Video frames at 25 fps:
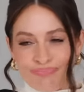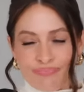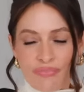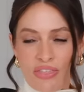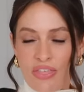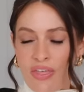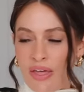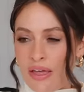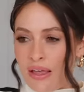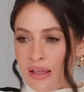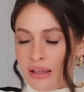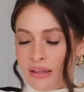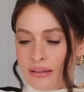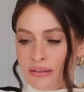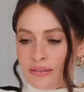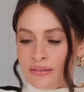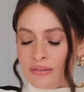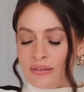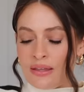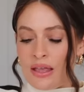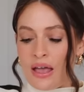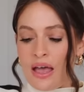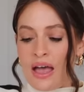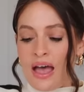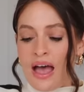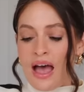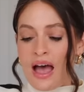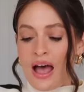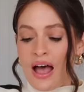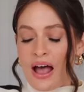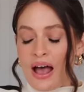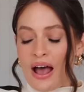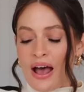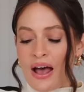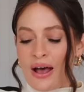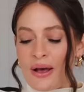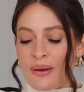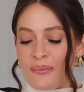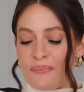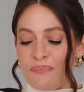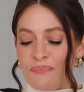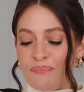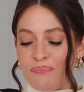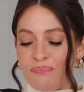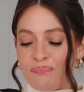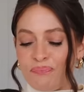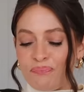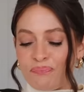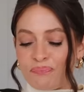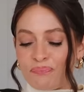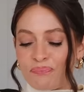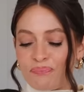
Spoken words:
things. And